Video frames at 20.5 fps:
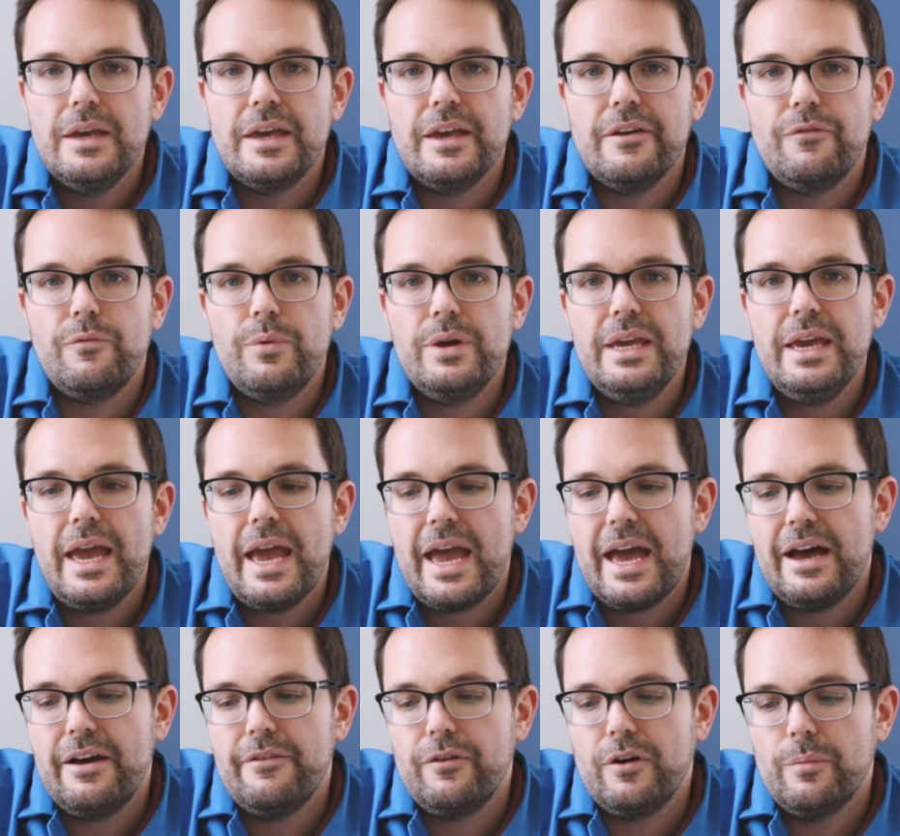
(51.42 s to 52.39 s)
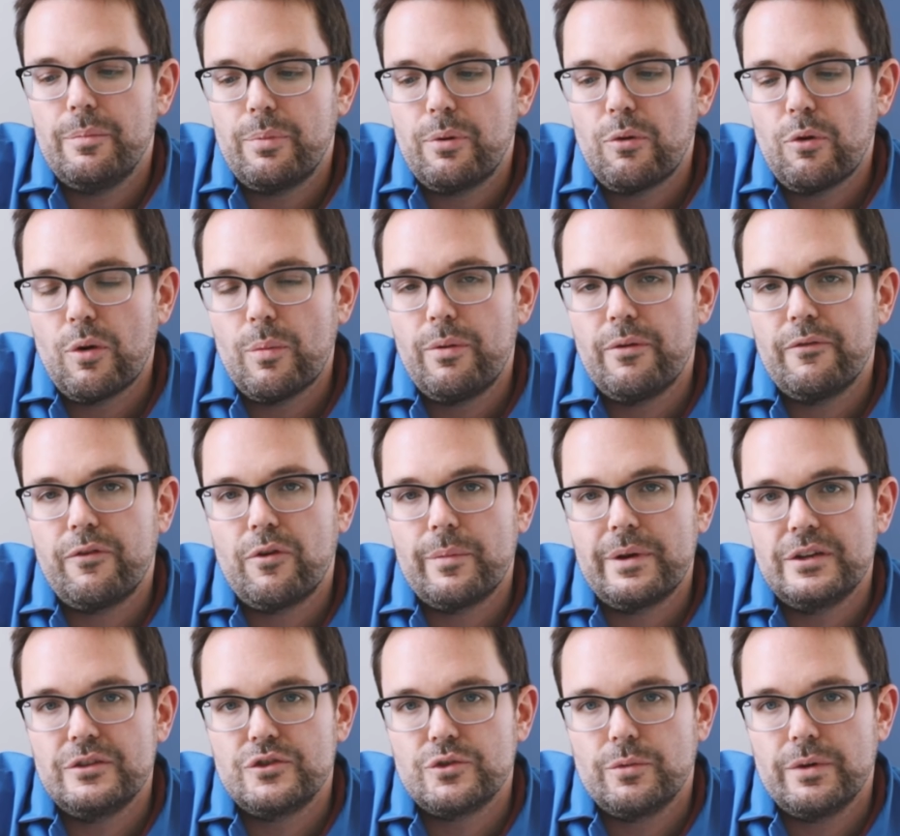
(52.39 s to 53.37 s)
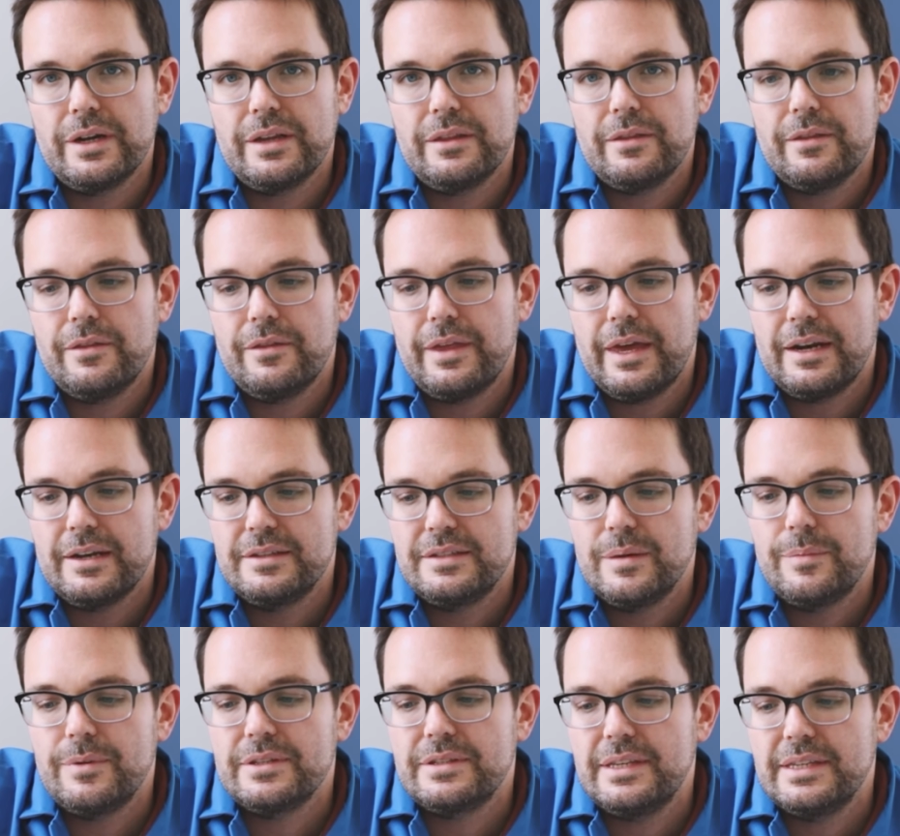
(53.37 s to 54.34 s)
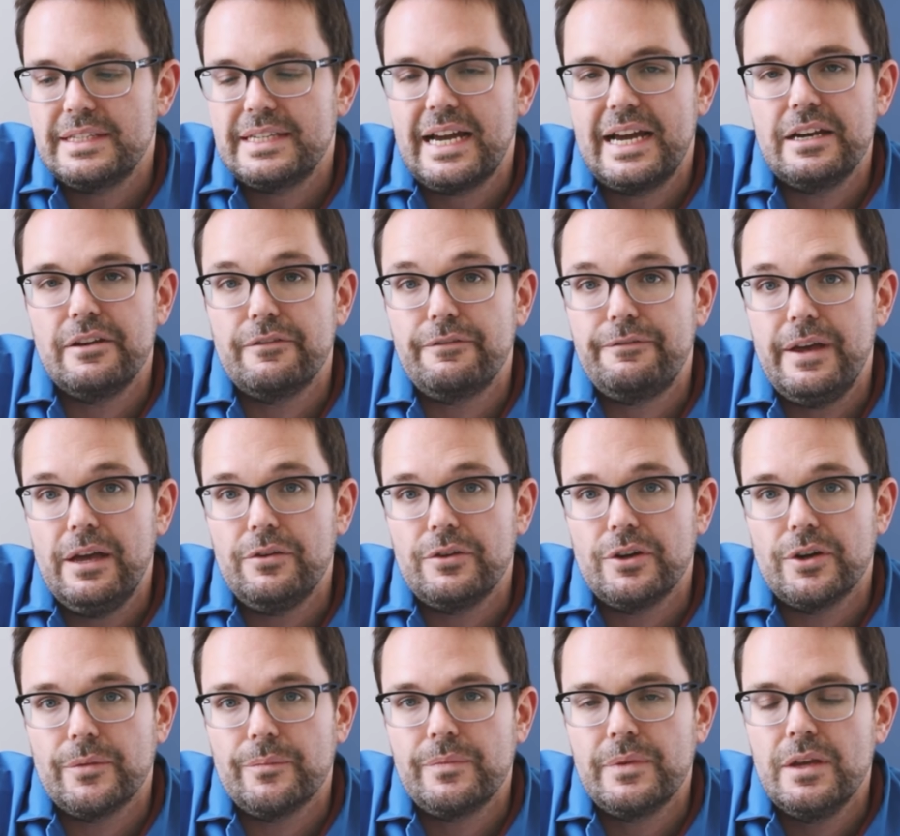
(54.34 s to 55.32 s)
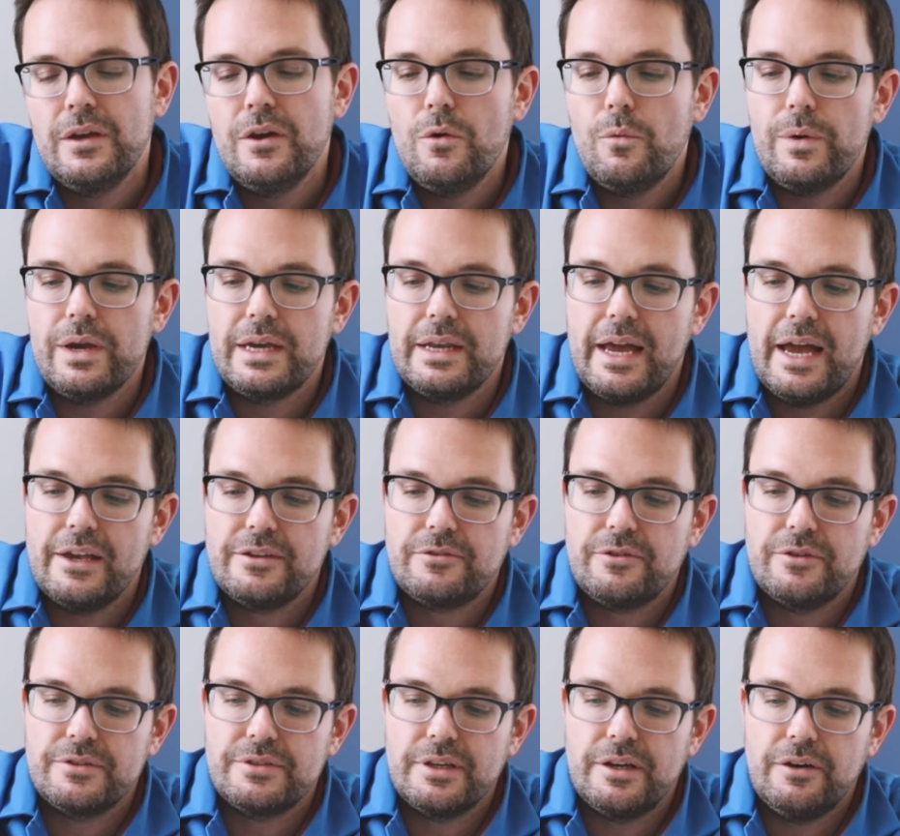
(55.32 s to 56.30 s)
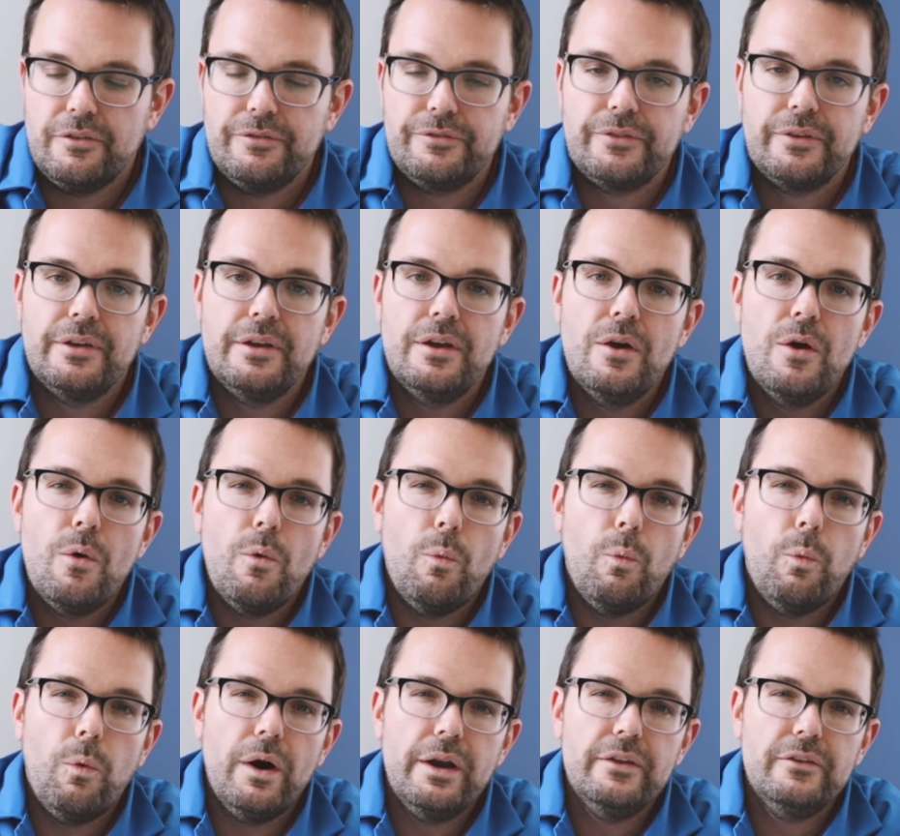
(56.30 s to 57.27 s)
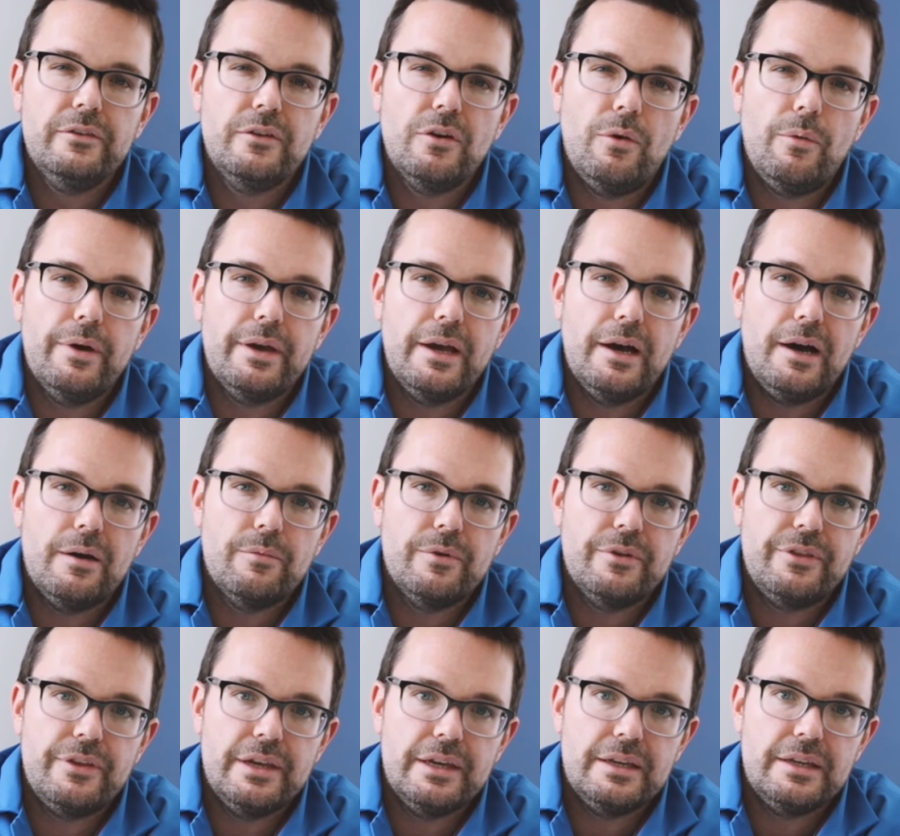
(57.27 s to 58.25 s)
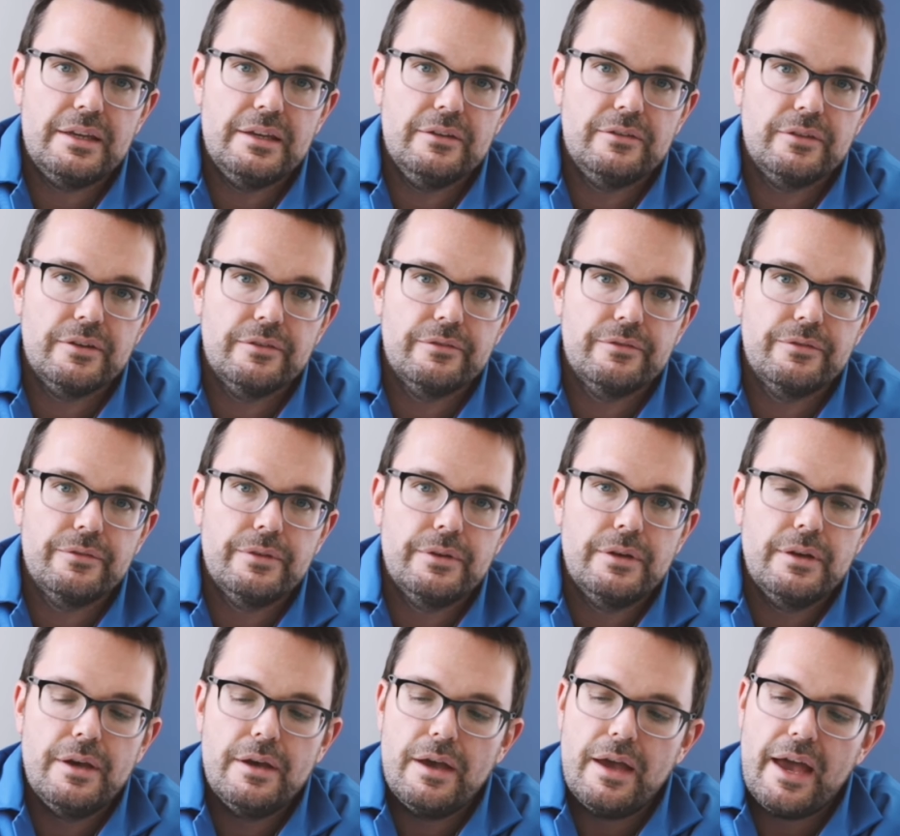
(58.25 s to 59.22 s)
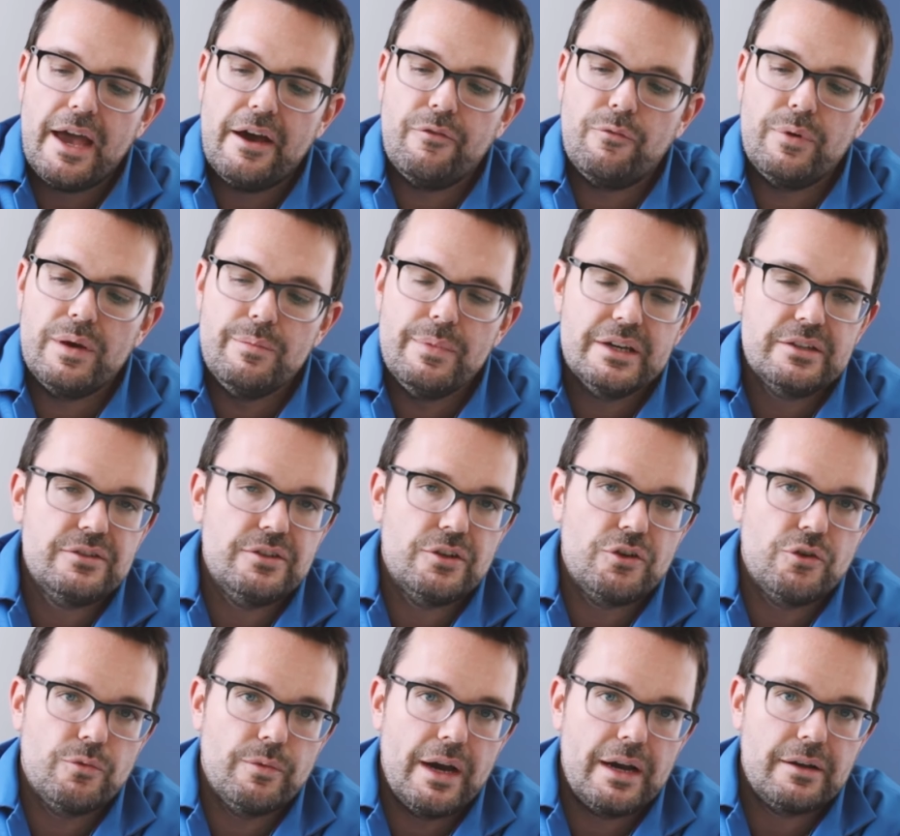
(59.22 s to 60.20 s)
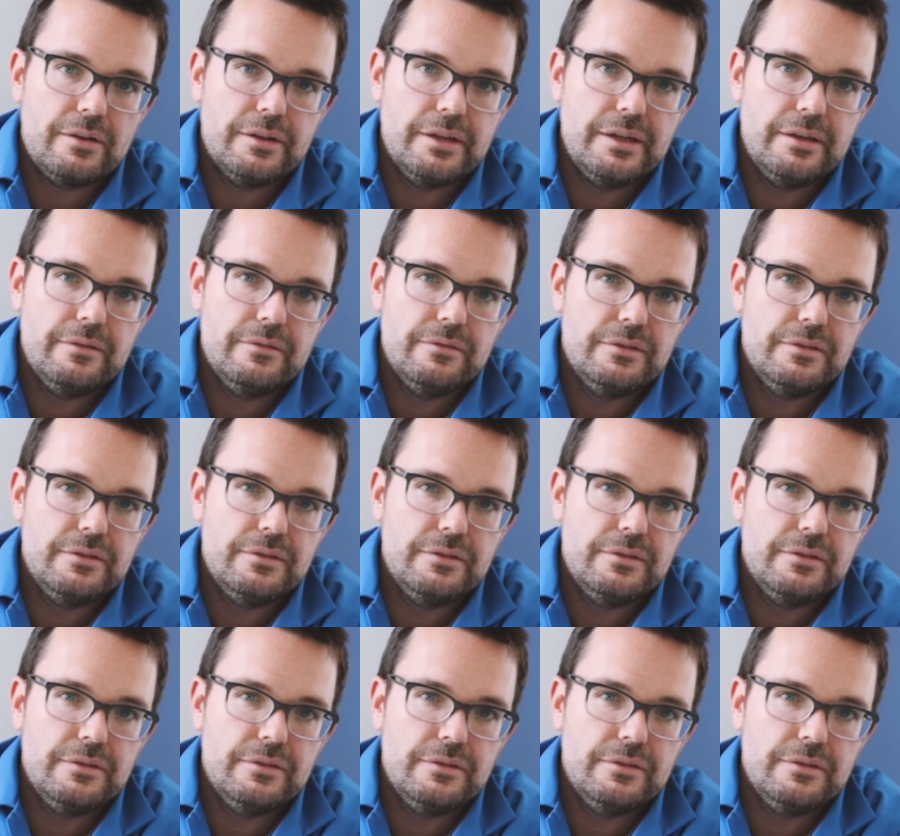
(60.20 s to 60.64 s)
If we have a poor performing joint that exhibits this kind of failure, we can ask ourselves, what is going on with the adhesive? Have we mixed it correctly?